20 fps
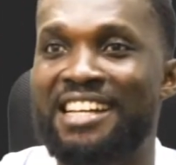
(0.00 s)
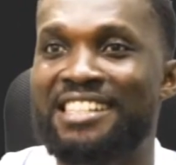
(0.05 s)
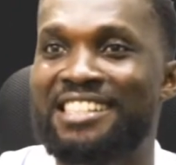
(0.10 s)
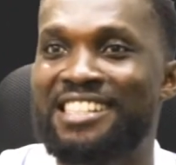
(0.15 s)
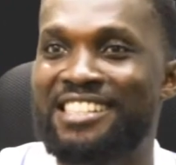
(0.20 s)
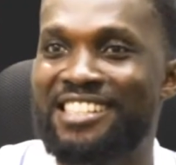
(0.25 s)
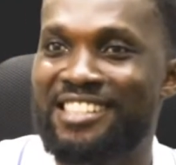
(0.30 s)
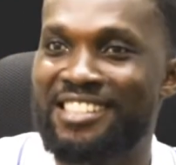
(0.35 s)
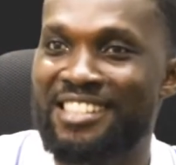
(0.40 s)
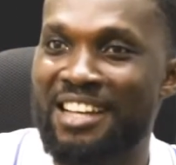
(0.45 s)

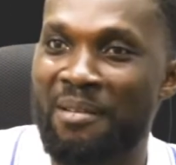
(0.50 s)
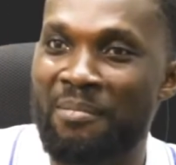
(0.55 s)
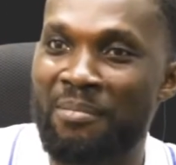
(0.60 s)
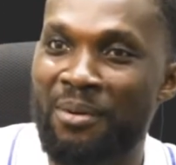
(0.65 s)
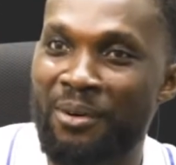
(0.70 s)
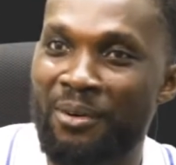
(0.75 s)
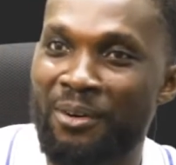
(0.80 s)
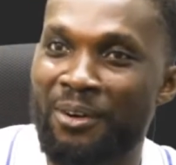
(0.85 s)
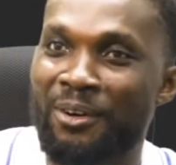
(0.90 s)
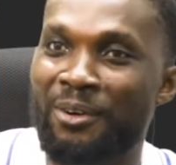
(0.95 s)
And this is their
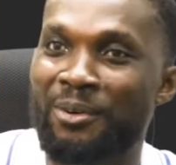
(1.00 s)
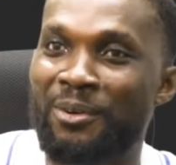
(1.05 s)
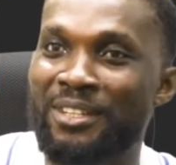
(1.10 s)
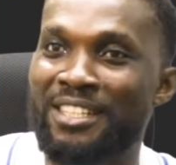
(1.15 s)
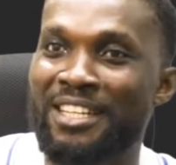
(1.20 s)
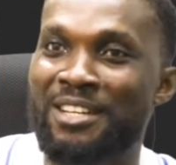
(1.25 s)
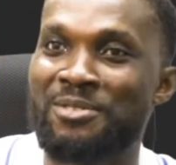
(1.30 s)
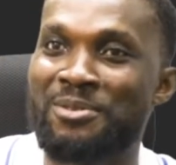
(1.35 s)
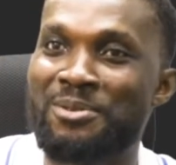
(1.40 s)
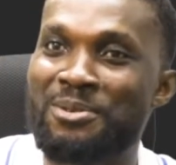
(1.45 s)
bowl,
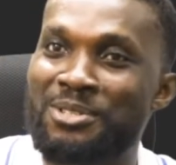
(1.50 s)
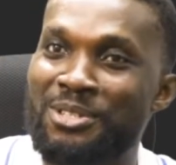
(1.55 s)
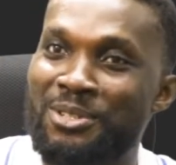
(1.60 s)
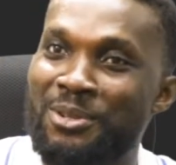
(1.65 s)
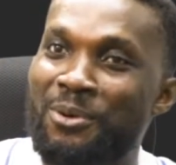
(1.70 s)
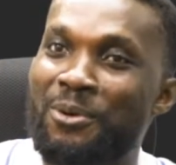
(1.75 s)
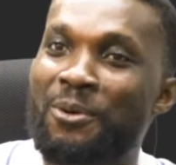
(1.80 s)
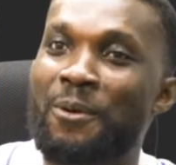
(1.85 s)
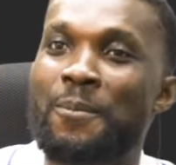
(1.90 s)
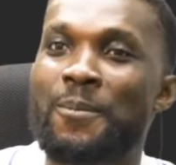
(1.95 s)
what they use,
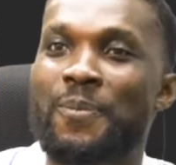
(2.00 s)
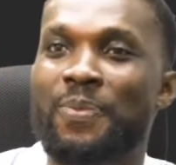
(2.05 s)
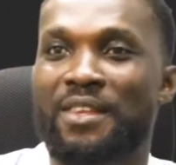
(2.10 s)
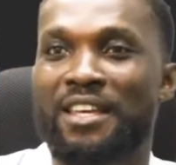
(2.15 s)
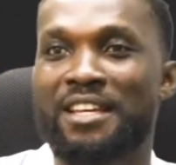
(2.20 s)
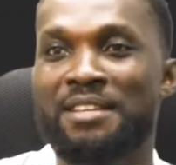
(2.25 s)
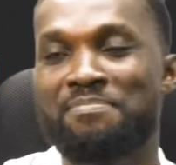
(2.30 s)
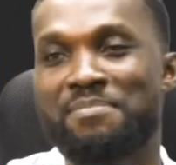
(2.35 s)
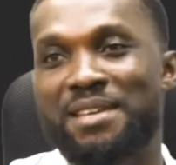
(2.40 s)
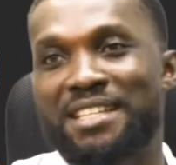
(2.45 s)
you
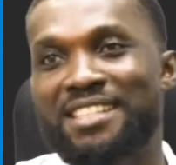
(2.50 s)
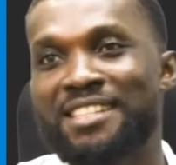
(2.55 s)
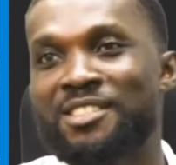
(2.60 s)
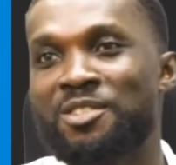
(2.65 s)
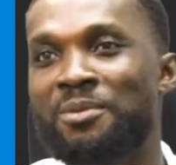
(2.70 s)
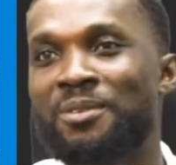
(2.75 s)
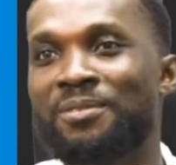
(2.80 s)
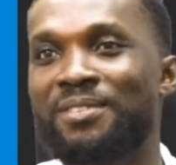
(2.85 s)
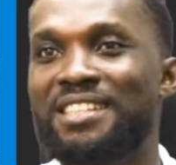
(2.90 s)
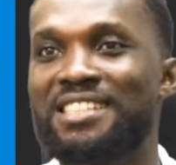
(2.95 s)
know, in
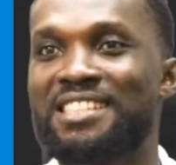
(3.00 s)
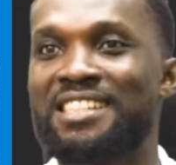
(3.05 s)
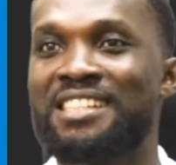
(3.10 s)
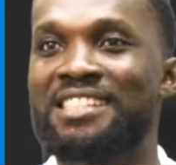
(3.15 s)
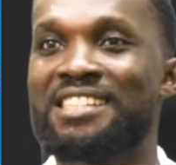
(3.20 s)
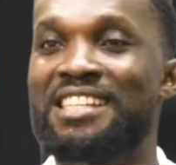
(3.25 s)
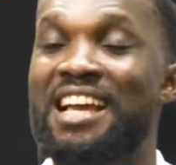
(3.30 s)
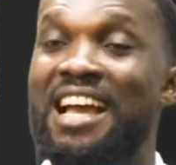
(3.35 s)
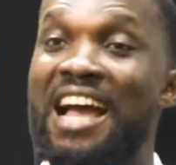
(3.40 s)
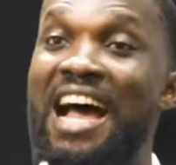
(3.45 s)
mixing some of these
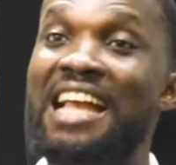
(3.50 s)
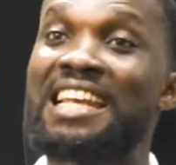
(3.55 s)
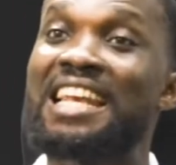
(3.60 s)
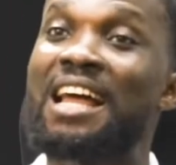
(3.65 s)
things.